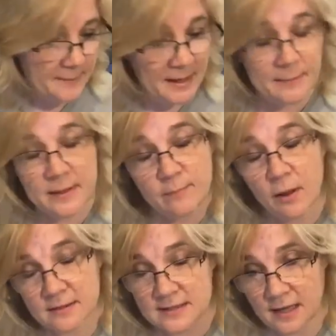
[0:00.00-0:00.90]
I made
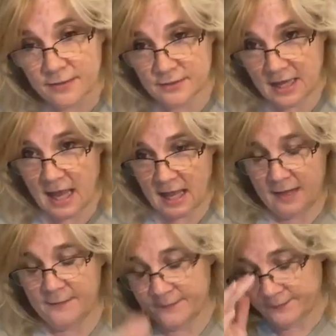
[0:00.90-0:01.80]
meatballs the other
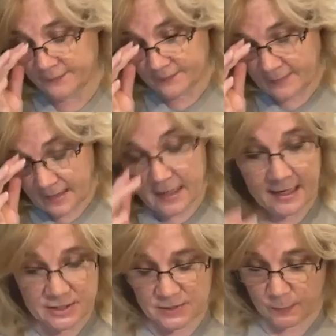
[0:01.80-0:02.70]
day,
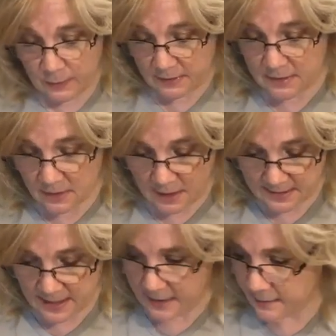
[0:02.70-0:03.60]
and I just put
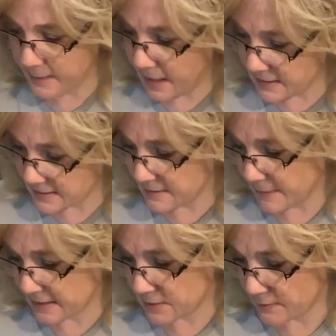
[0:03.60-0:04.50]
sauce on them and some